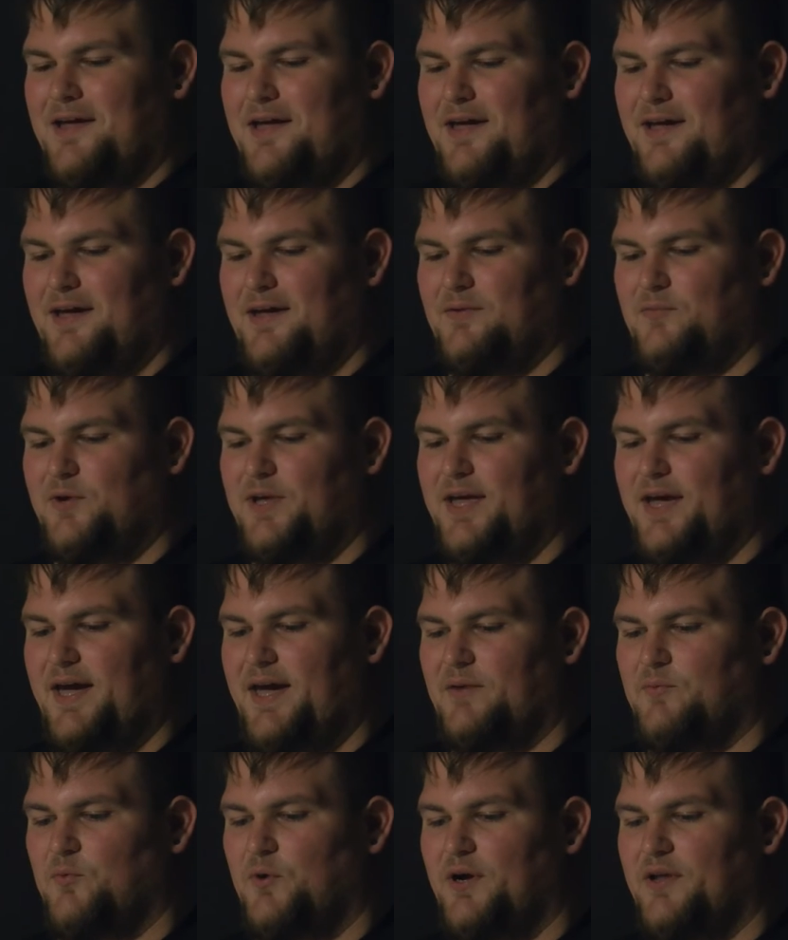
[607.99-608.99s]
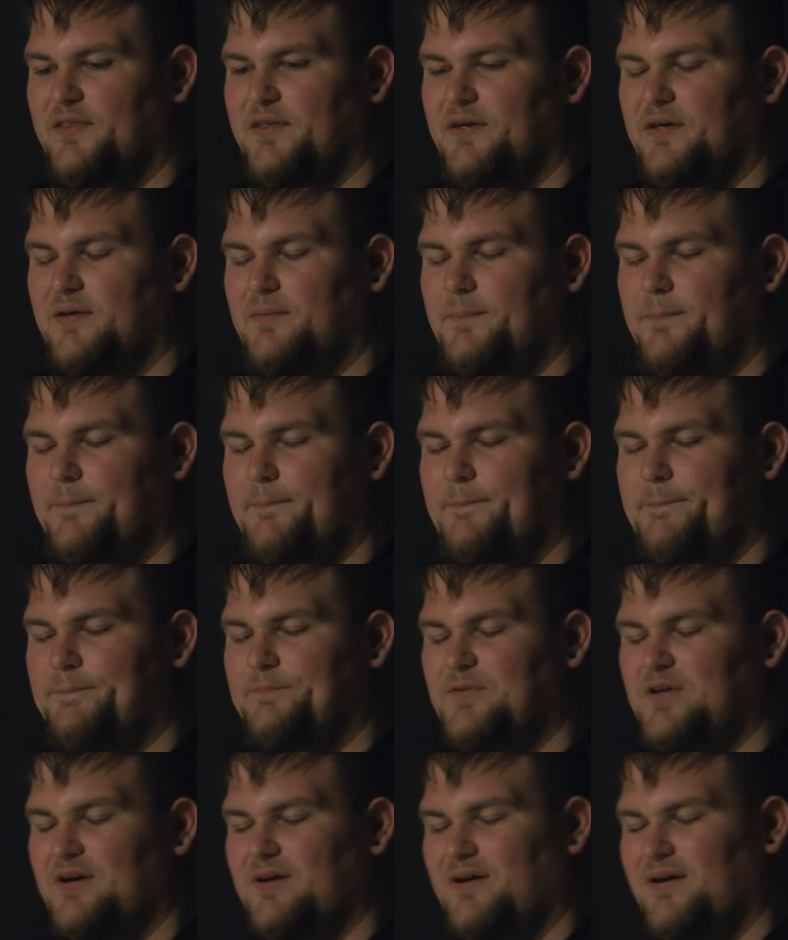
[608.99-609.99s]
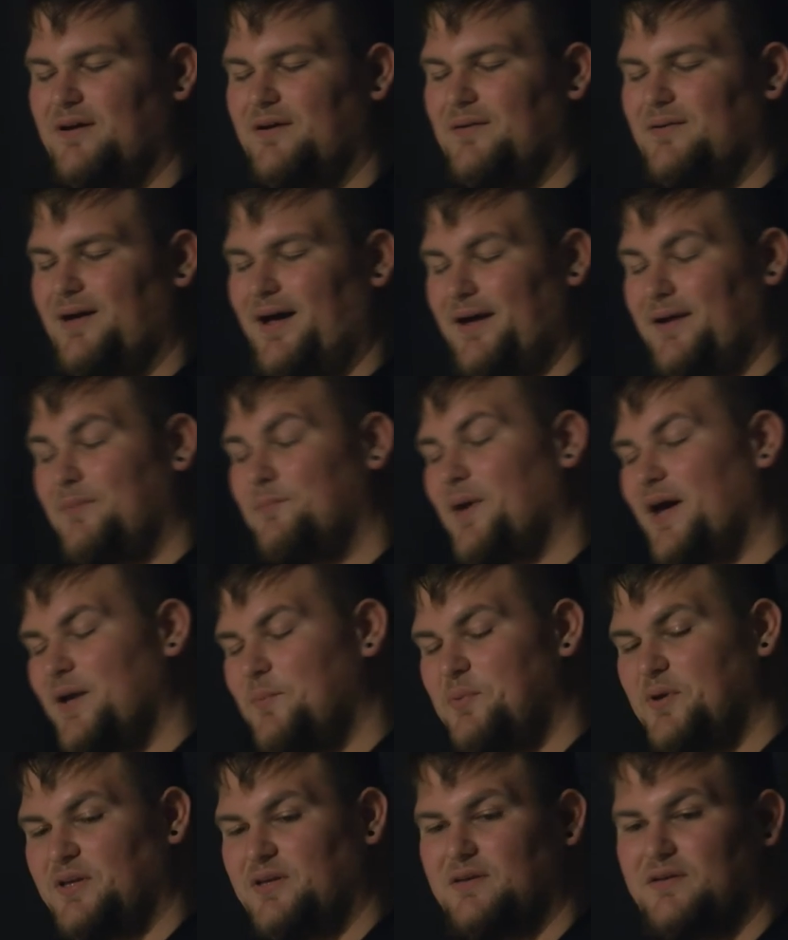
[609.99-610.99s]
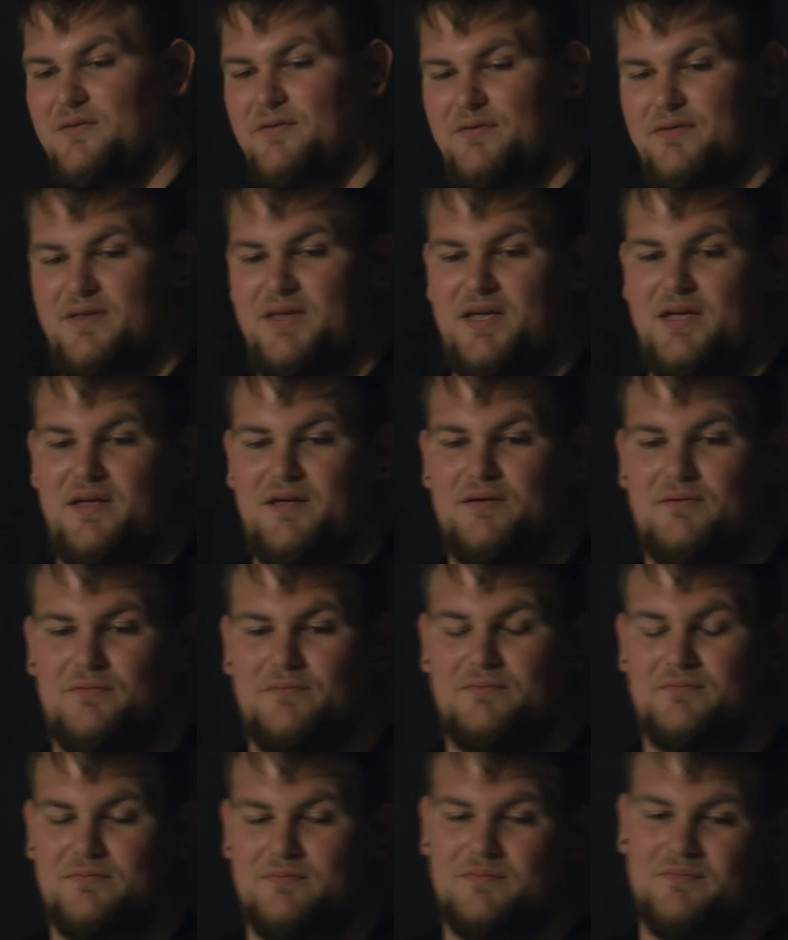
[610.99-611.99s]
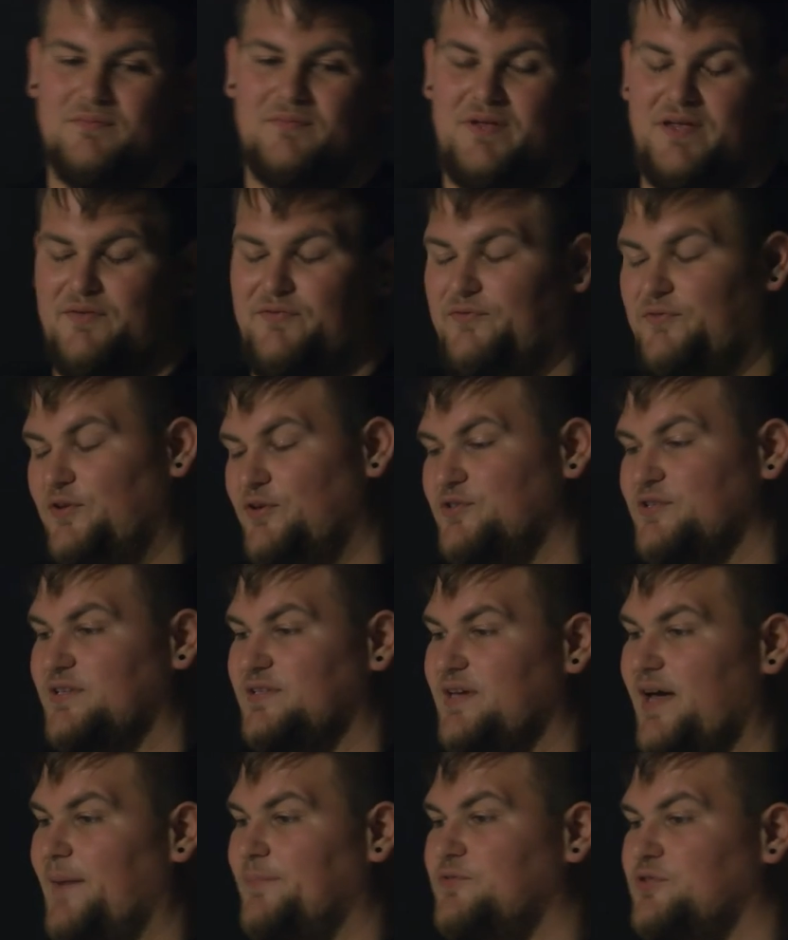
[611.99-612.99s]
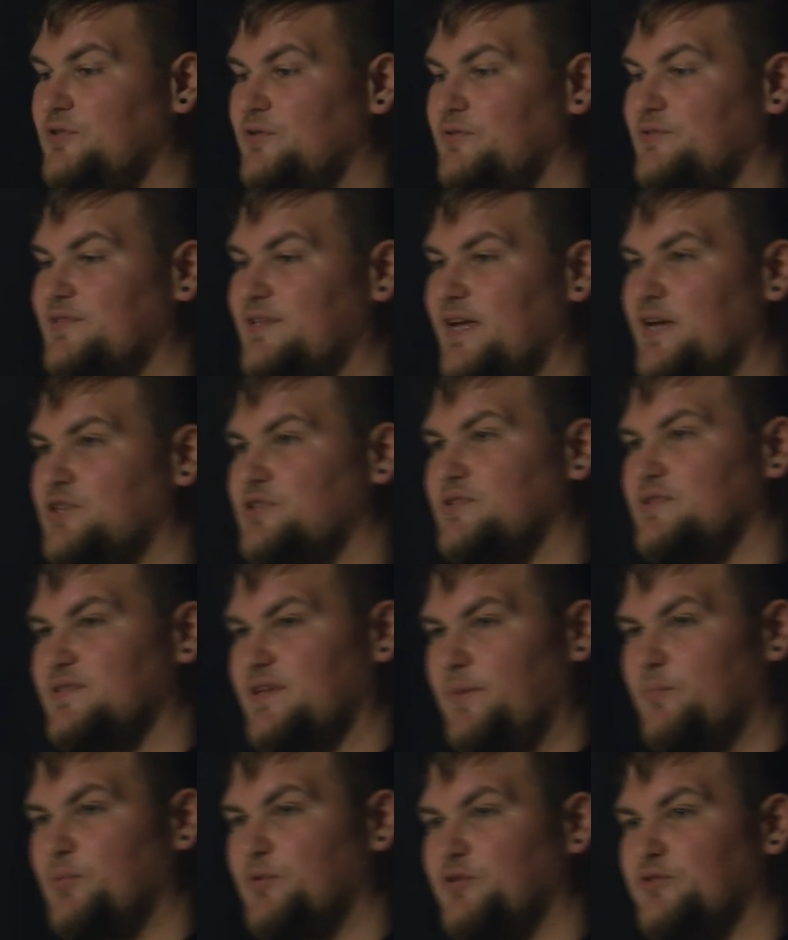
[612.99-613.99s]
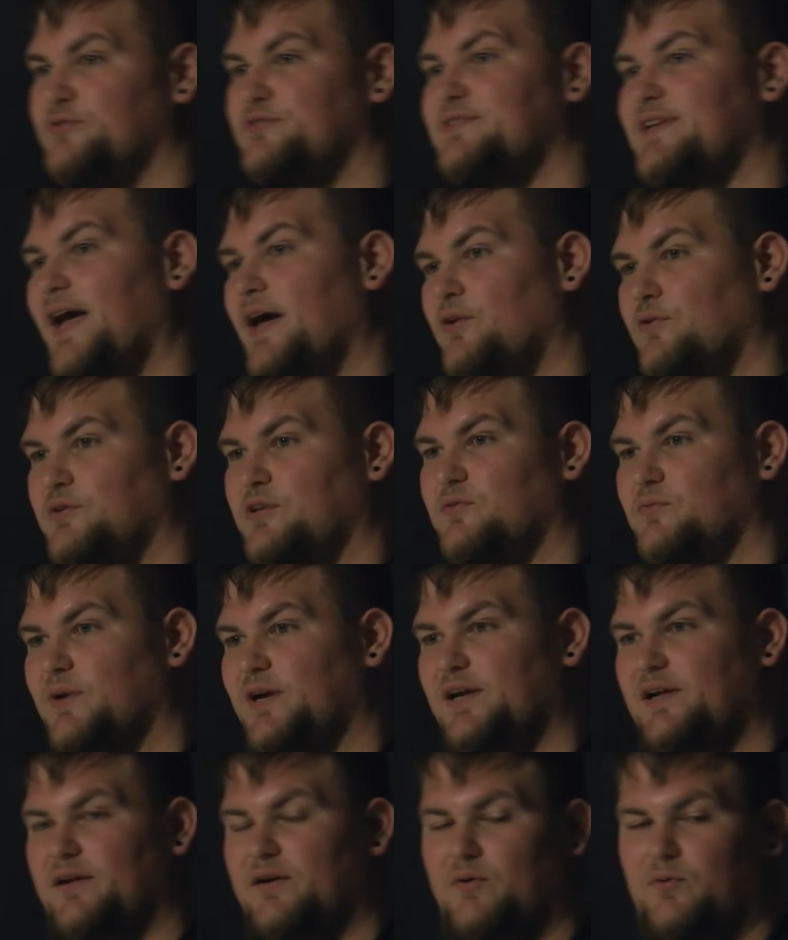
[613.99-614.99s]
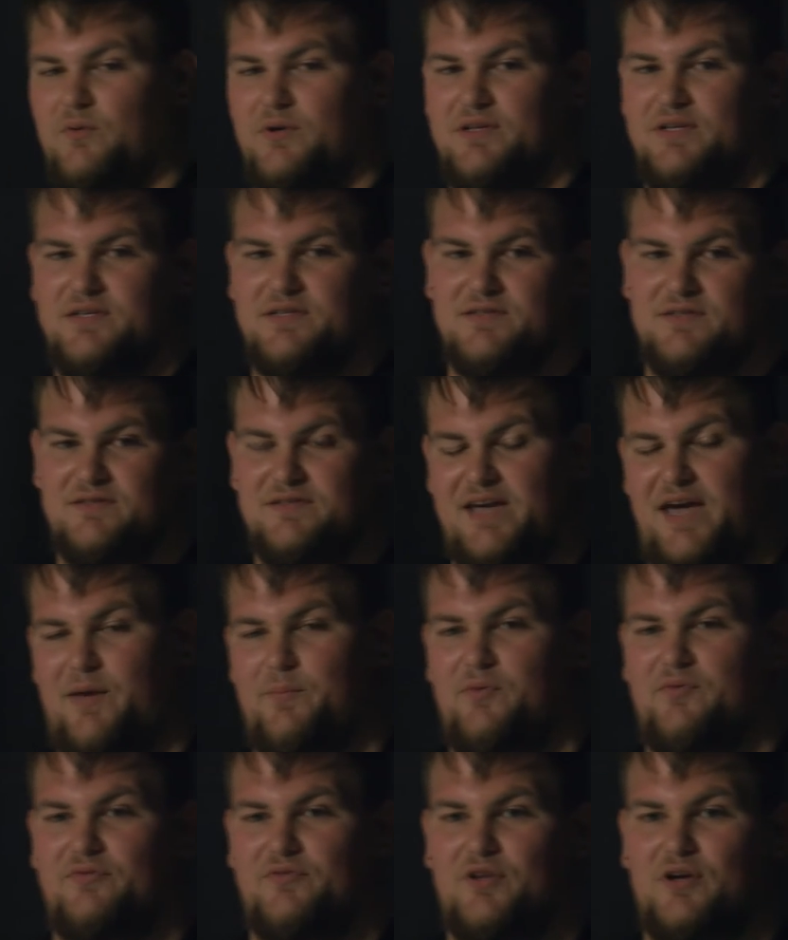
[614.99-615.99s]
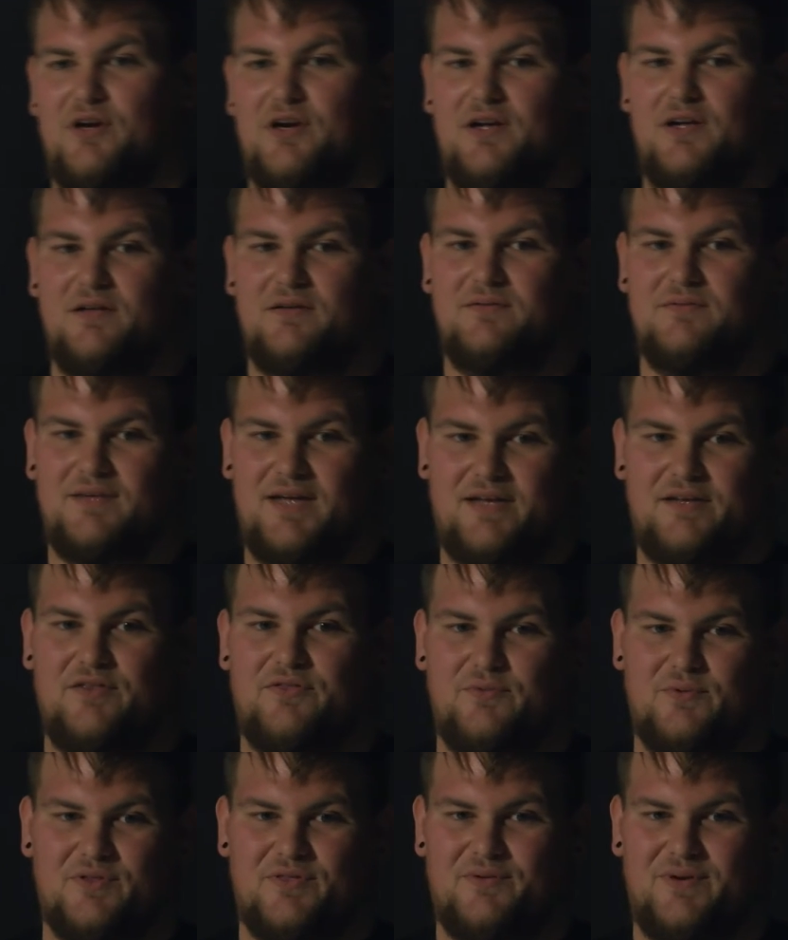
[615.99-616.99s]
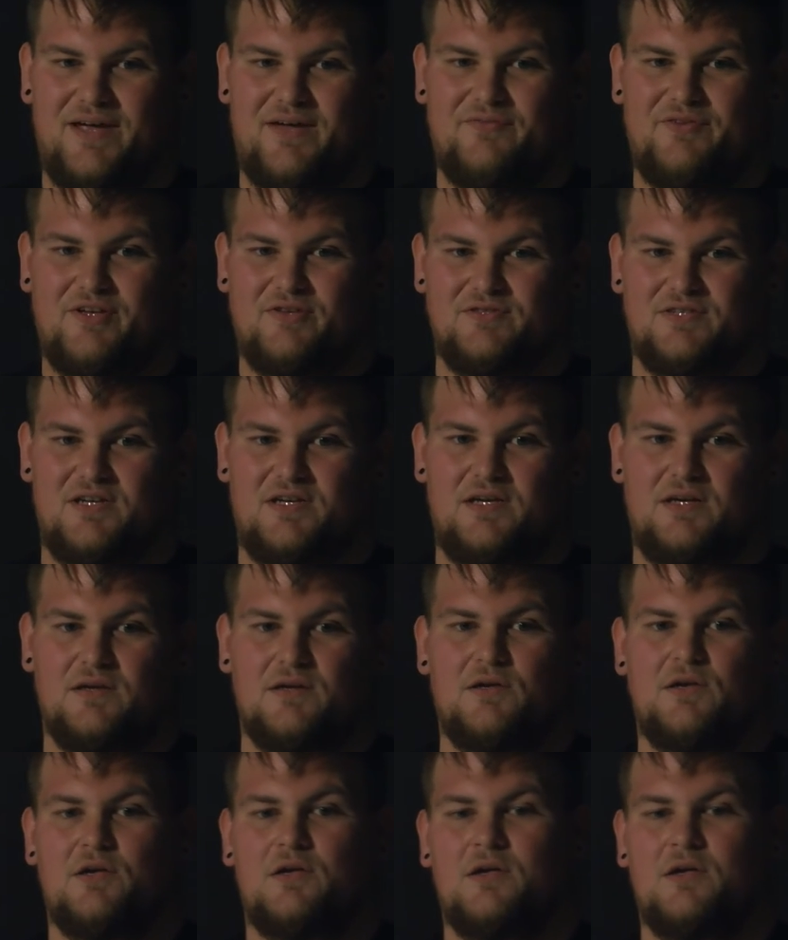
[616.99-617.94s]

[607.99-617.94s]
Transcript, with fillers: And we had one of the, uh, in my opinion, the if there's a top two stations that produce talent in radio, one is in Tampa, Florida, 93.3 FLZ,